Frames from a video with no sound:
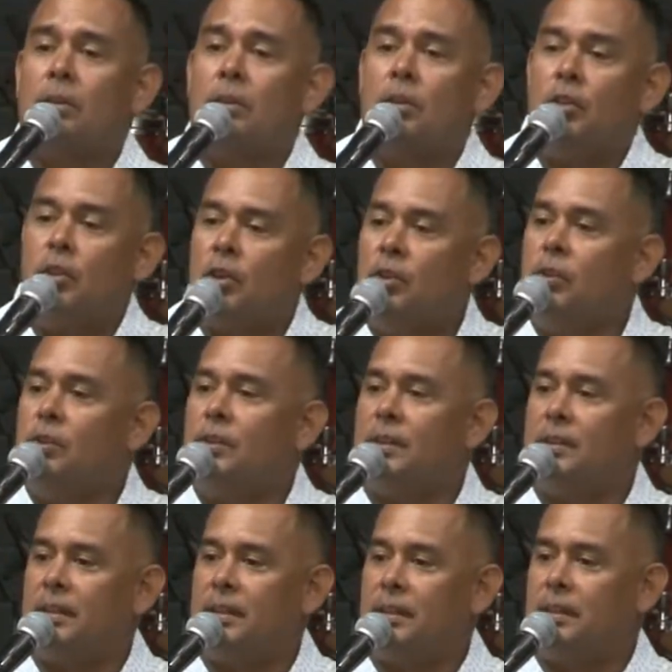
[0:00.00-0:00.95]
you don't know
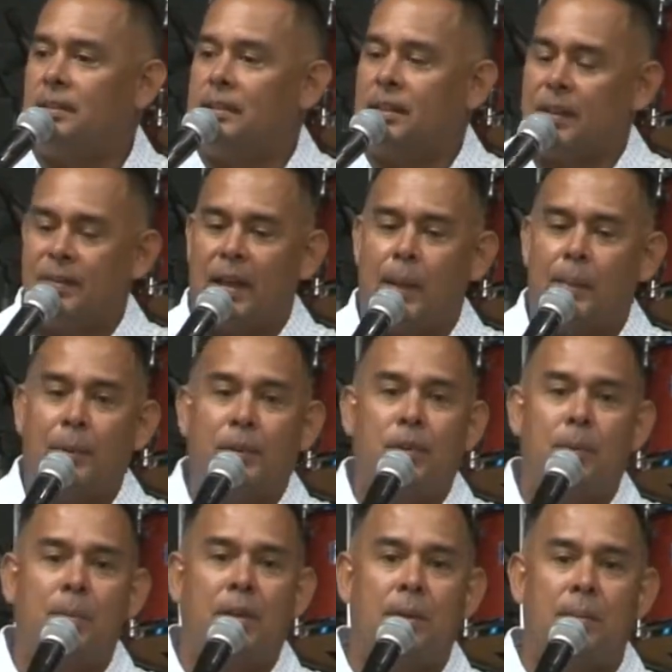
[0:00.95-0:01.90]
the things that have happened
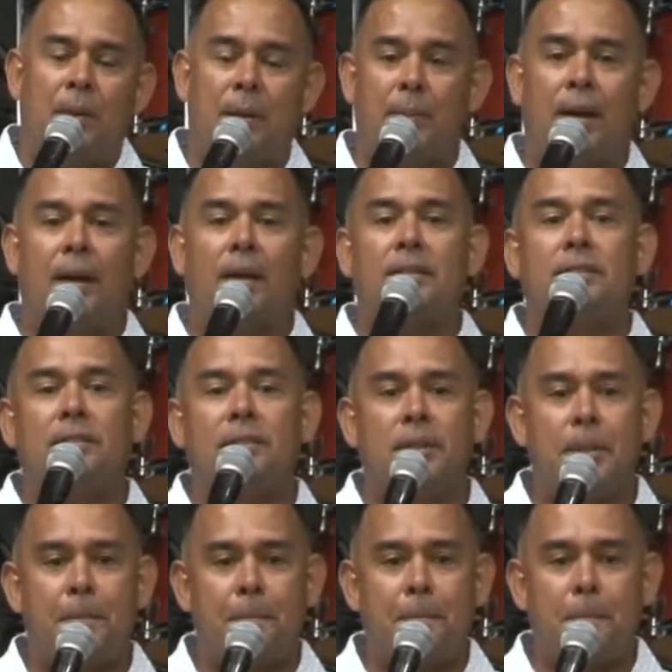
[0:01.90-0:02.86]
to me in my past.
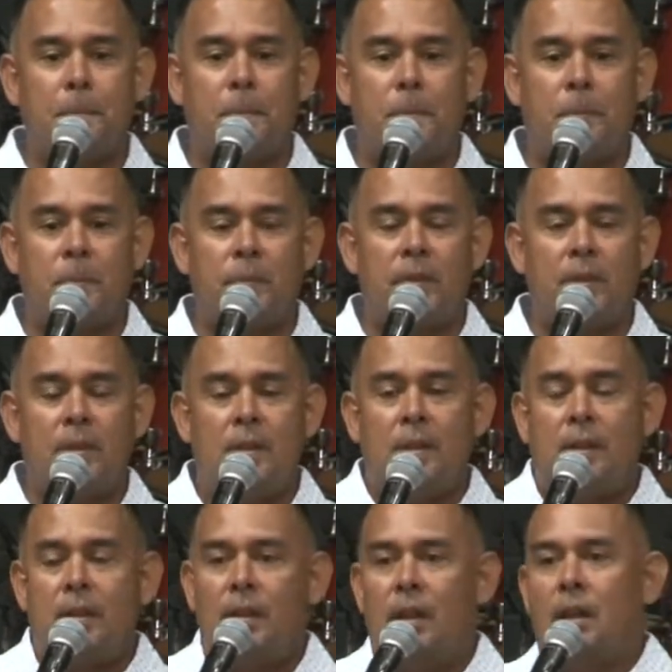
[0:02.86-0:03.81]

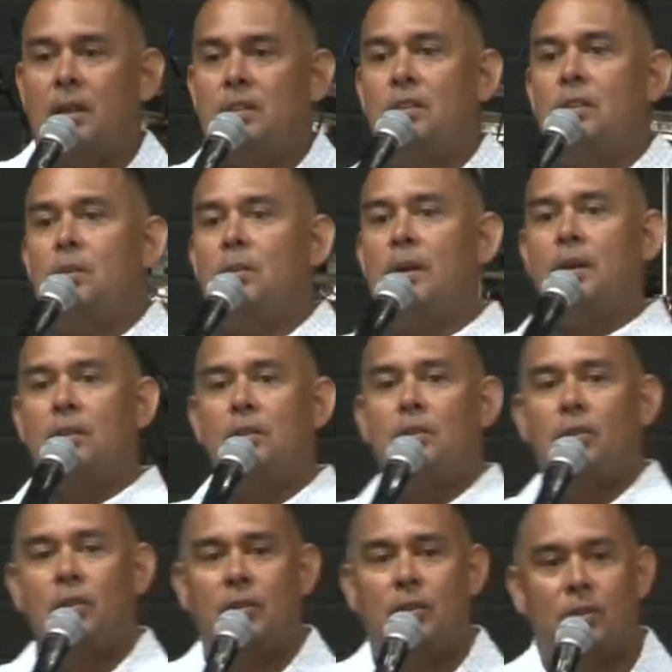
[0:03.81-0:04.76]
And you know what?
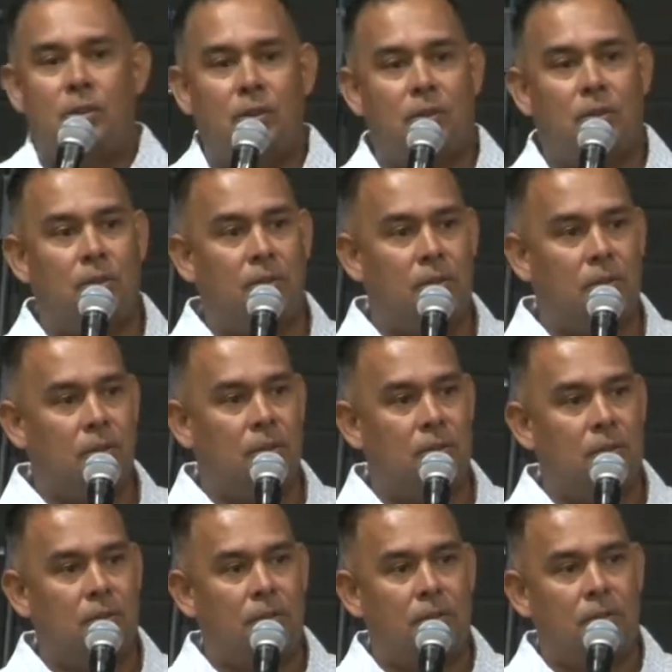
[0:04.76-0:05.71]
You don't know
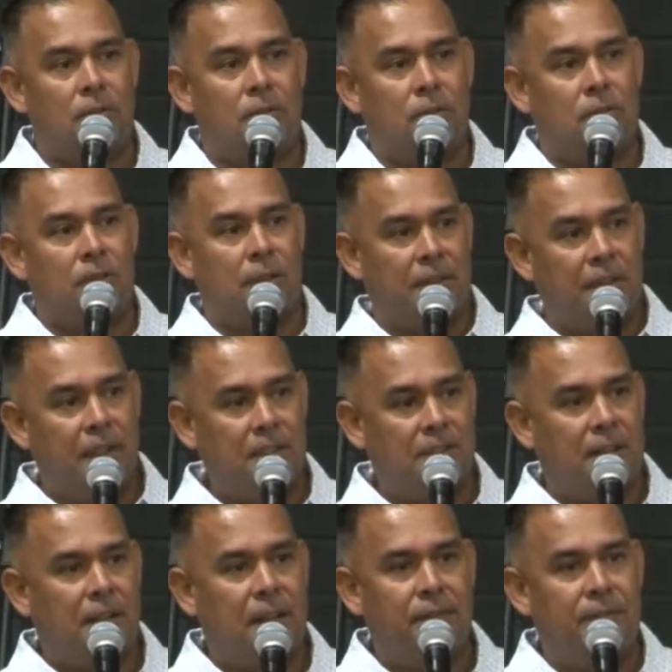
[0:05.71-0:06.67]
the
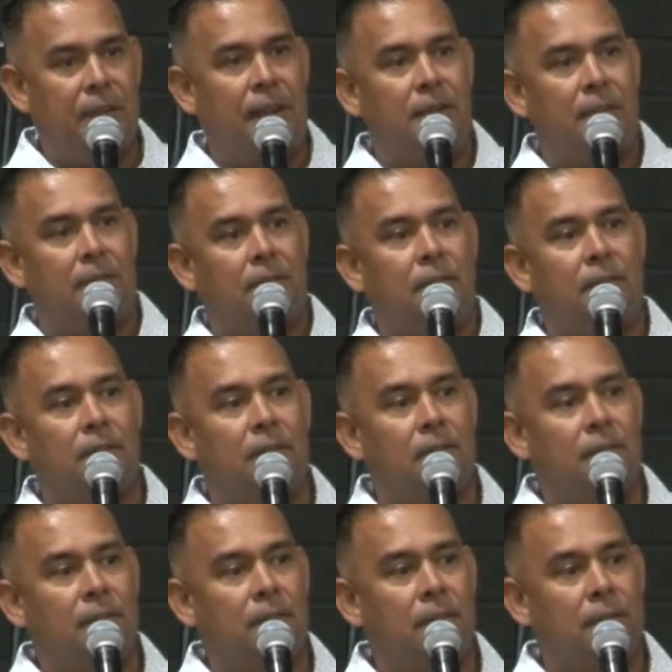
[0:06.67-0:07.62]
things that I've done.
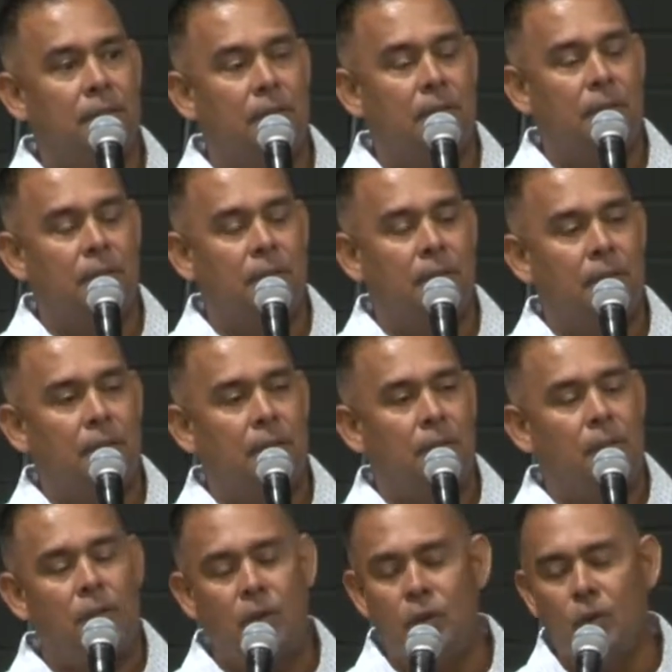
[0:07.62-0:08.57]

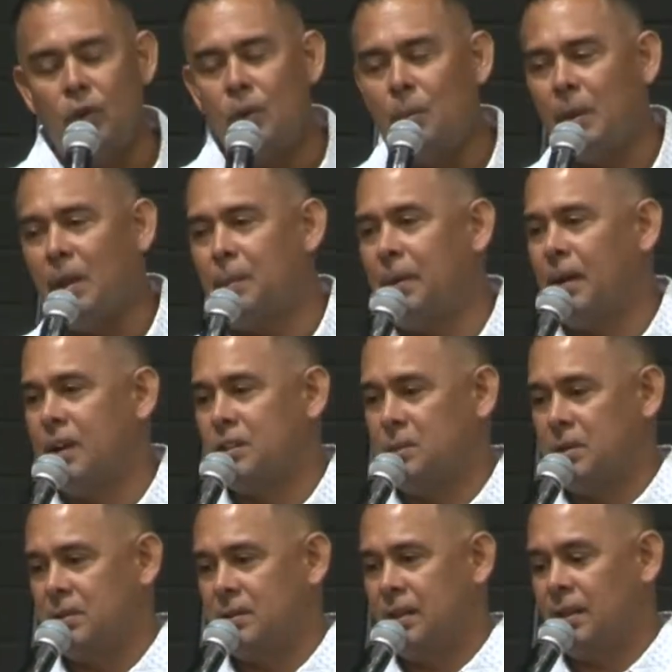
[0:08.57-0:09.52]
You don't know my
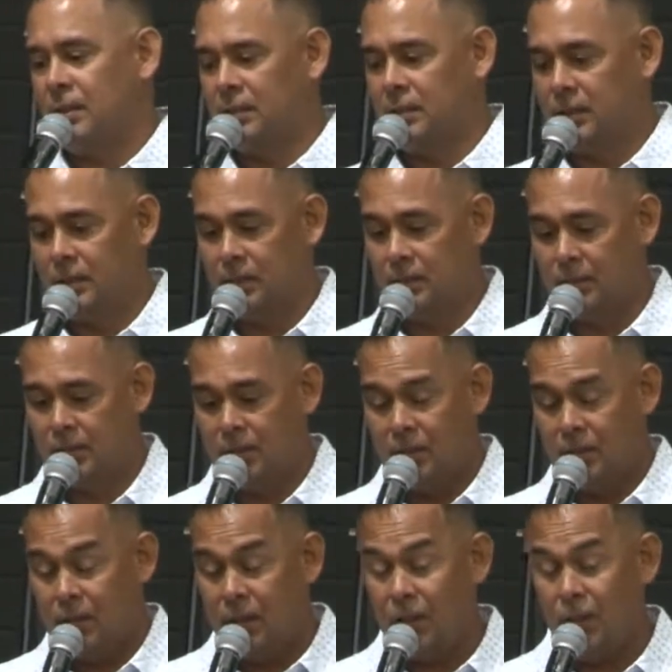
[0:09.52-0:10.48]
past mistakes.
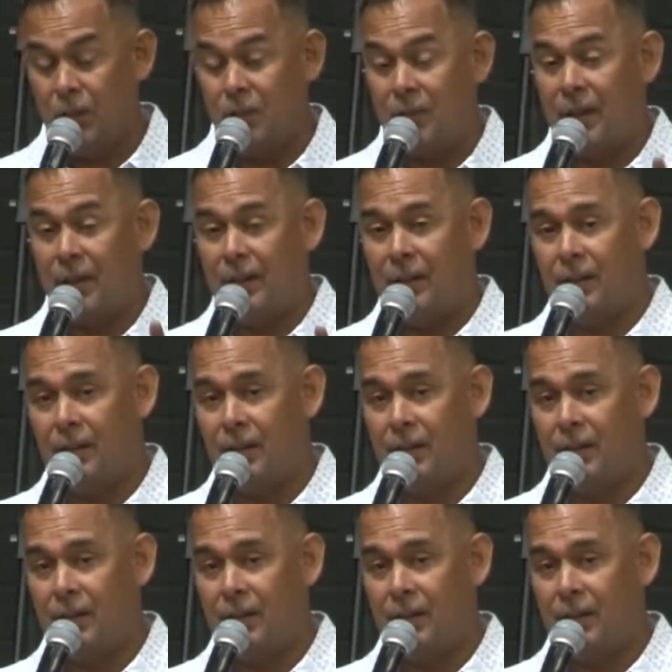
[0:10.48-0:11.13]
And you're right,